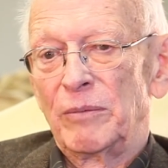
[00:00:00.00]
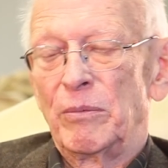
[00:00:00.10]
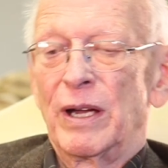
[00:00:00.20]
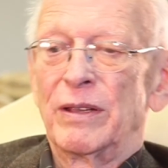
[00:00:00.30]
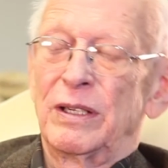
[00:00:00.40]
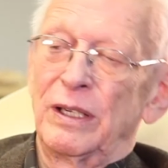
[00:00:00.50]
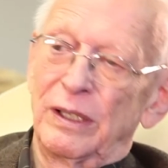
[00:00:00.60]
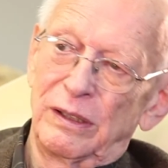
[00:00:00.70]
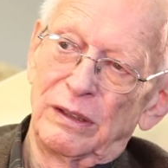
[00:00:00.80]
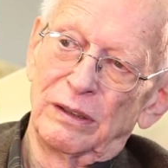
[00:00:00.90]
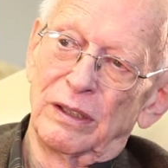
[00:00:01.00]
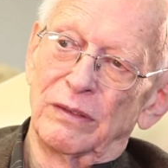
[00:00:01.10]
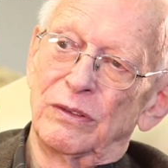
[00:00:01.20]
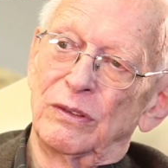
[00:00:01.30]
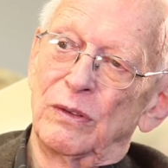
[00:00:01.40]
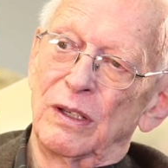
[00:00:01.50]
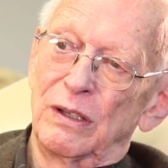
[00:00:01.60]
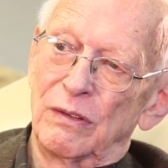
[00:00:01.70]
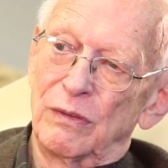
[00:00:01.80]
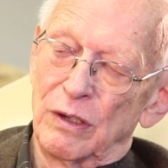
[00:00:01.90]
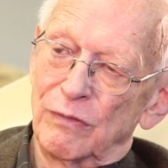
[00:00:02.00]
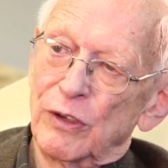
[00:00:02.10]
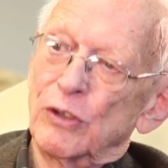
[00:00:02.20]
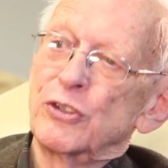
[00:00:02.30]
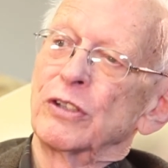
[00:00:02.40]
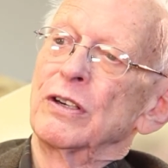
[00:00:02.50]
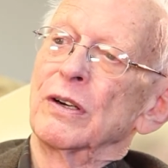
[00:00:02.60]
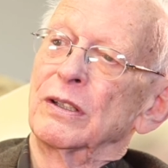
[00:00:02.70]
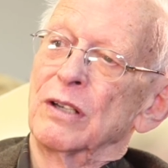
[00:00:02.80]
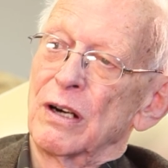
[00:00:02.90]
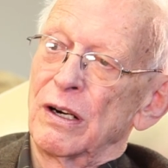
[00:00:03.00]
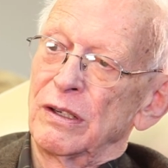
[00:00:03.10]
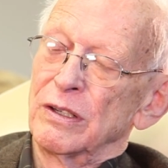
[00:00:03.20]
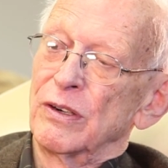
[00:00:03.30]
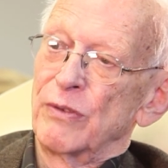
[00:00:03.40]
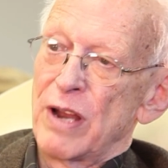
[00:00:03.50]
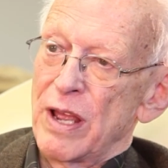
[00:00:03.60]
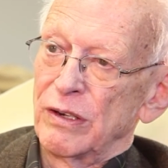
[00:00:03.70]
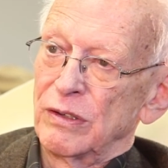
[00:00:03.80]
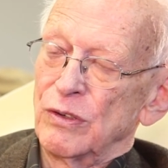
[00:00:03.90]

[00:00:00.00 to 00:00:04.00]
by the head of the Re Revolutionary Guard in Iran,